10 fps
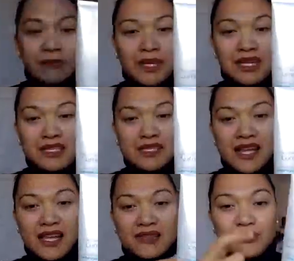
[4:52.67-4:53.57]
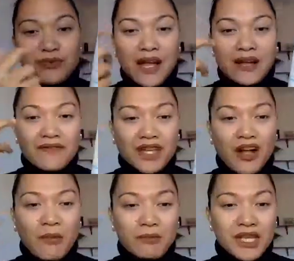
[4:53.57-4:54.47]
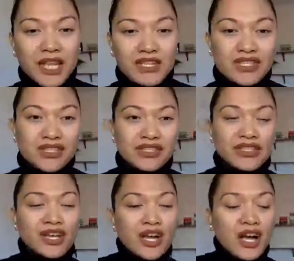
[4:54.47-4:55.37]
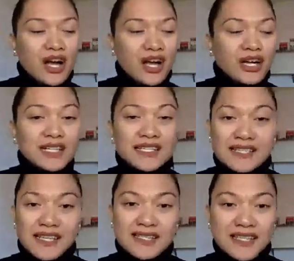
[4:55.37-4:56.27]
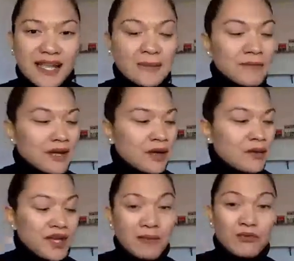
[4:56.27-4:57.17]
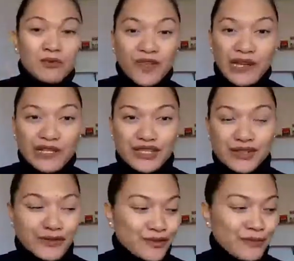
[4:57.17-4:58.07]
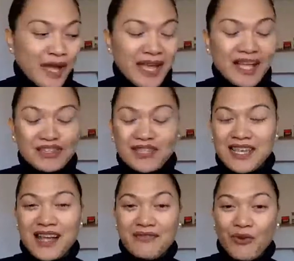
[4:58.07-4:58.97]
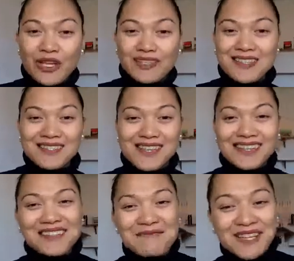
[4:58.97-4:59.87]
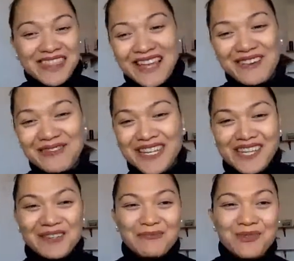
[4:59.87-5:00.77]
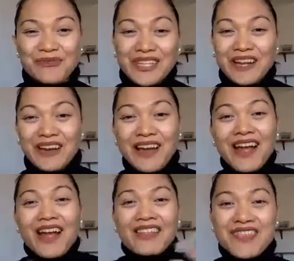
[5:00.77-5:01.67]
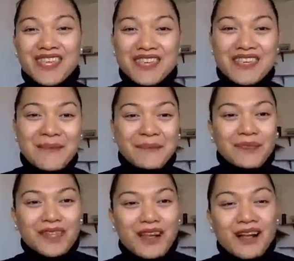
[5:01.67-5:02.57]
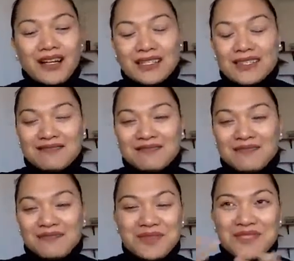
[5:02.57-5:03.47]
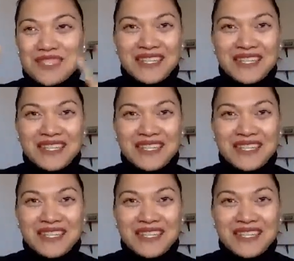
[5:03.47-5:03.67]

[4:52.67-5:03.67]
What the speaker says: because I do have the combination skin type, when I moved here to Europe, I actually have oily skin, but now when I moved here, the uh, the